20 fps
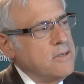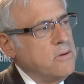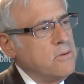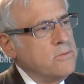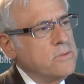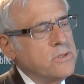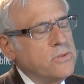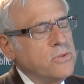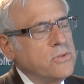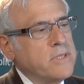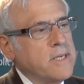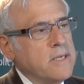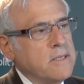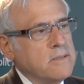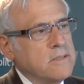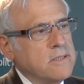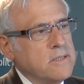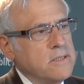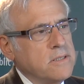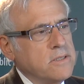Well, in
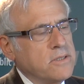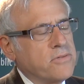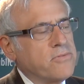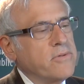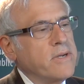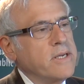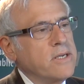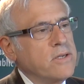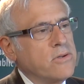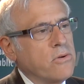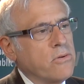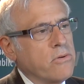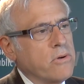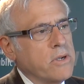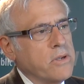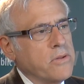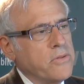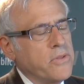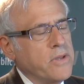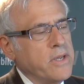2003,
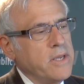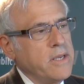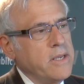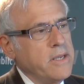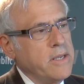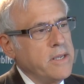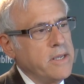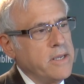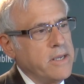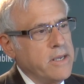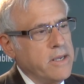during the